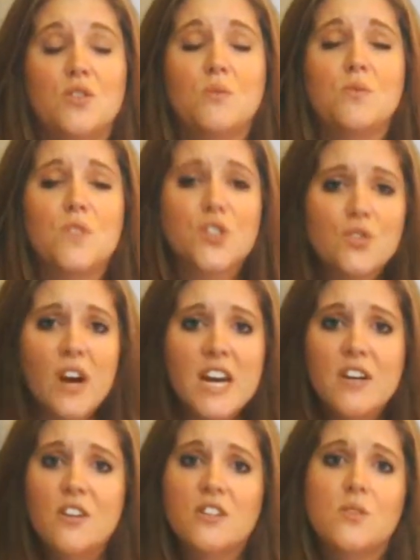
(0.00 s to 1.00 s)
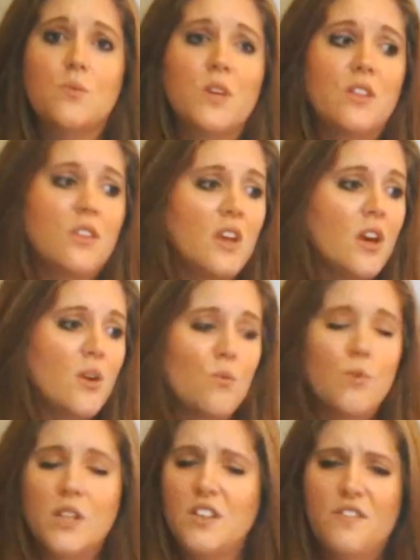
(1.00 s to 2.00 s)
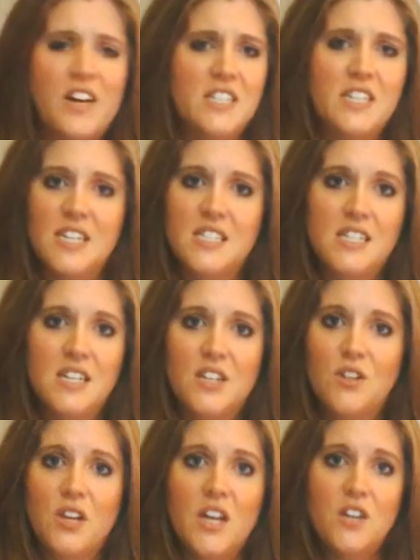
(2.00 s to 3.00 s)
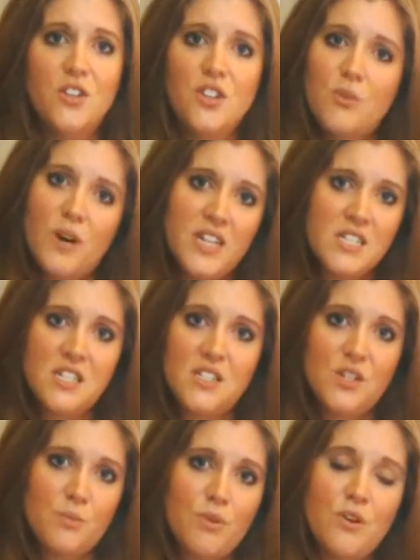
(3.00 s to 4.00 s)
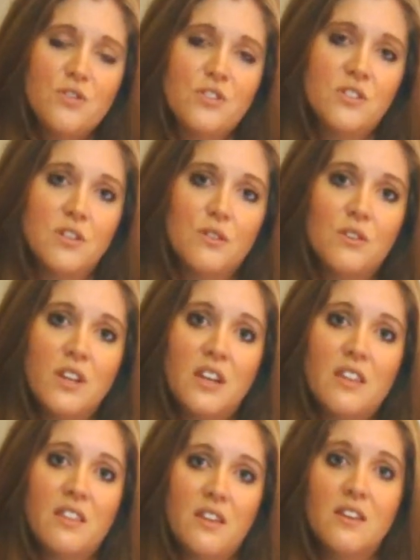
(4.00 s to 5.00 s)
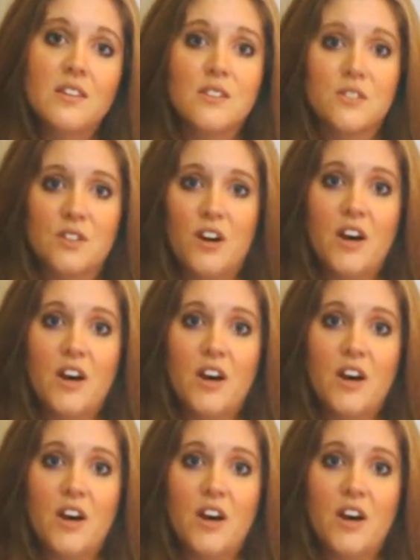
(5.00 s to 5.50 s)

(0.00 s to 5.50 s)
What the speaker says: There's groups for trainers with really fantastic and new ideas and approaches at looking at things.